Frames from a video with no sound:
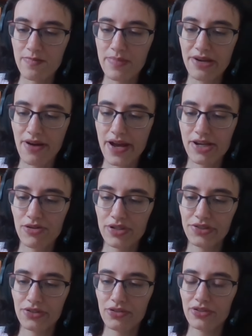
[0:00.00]
Mirai
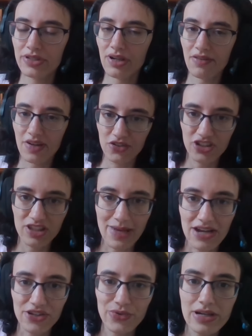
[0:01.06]
crystals. So I took them
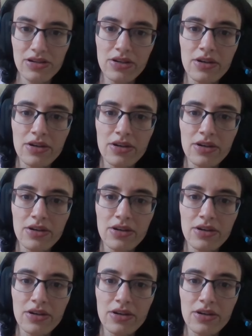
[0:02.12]
out as well.